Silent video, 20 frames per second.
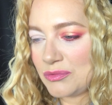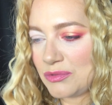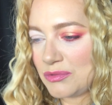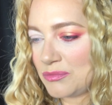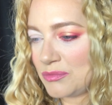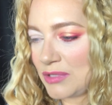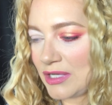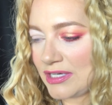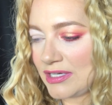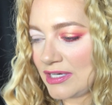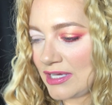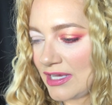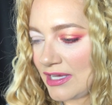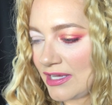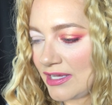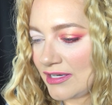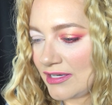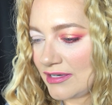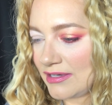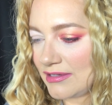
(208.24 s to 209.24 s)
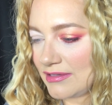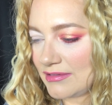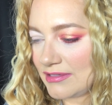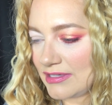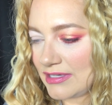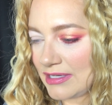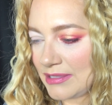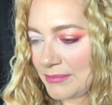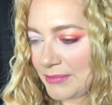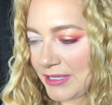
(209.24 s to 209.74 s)
whatnot.
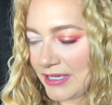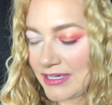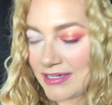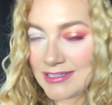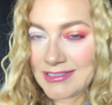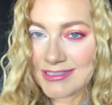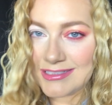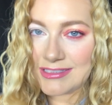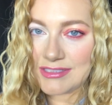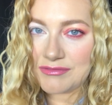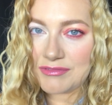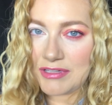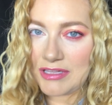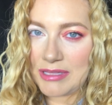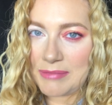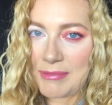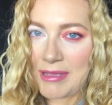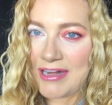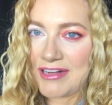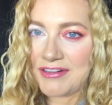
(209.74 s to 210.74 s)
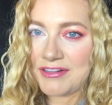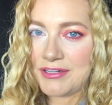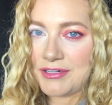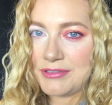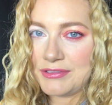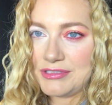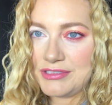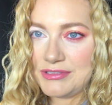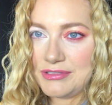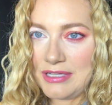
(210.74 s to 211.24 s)
I mean, it doesn't really matter.
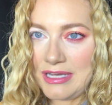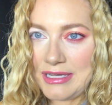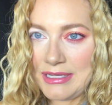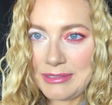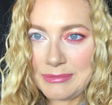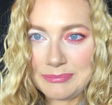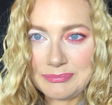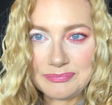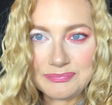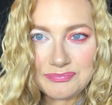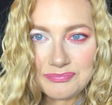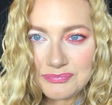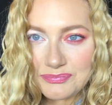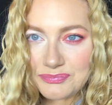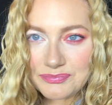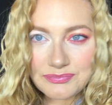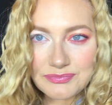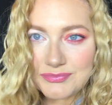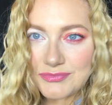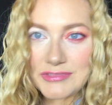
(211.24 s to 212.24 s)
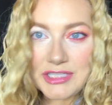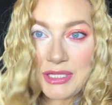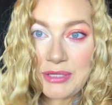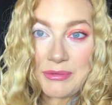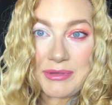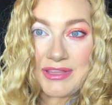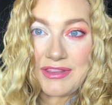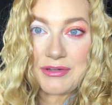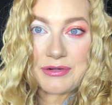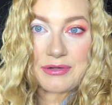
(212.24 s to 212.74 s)
You
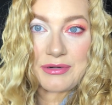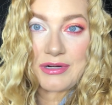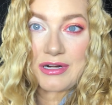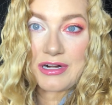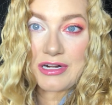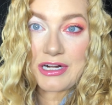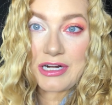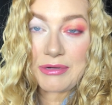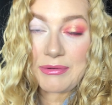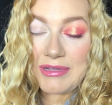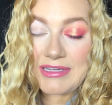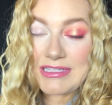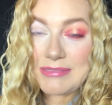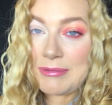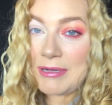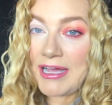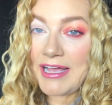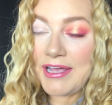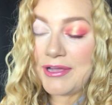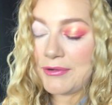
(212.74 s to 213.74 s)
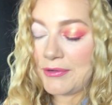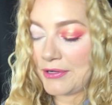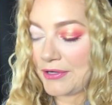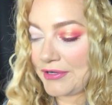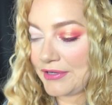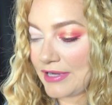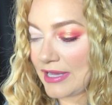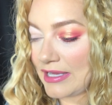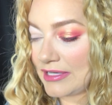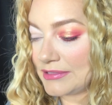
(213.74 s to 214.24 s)
either are going to buy it or you're
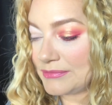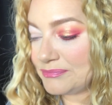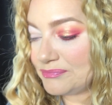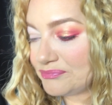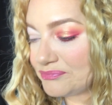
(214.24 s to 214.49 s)
not.